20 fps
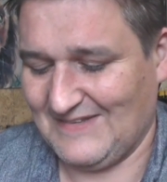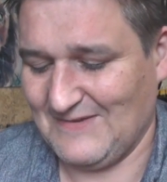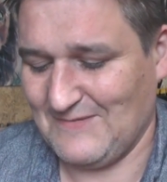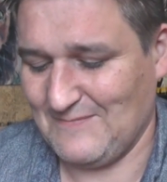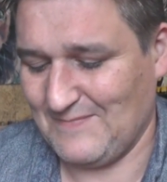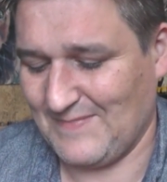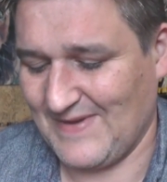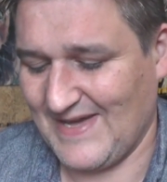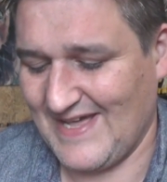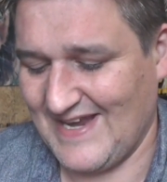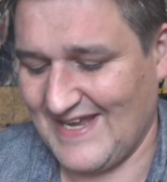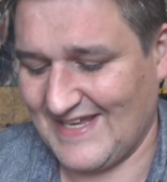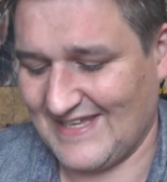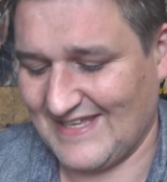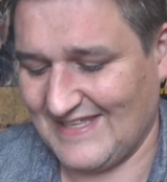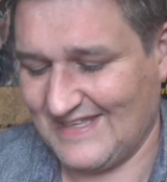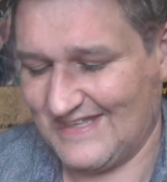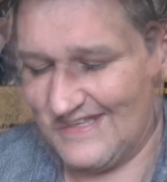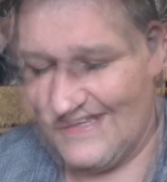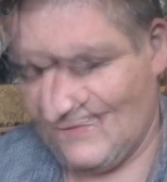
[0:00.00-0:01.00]
Or
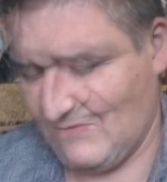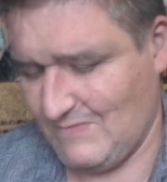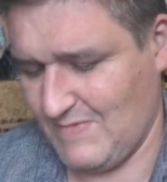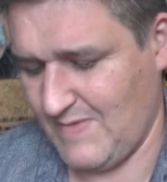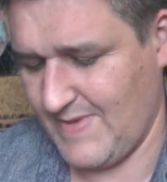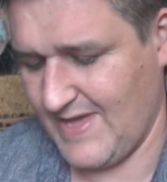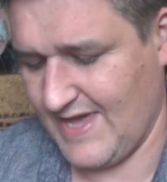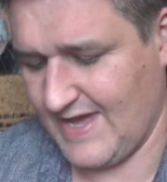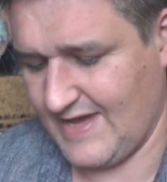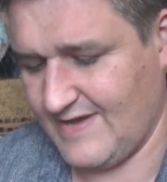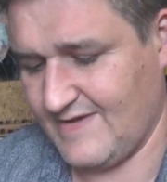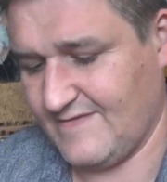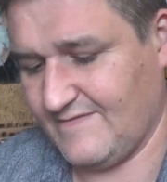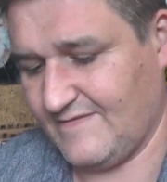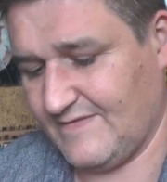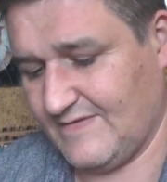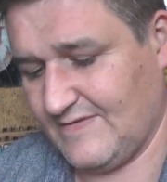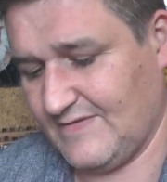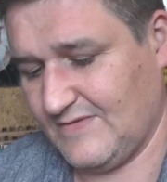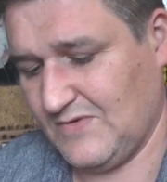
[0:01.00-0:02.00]
maybe I have.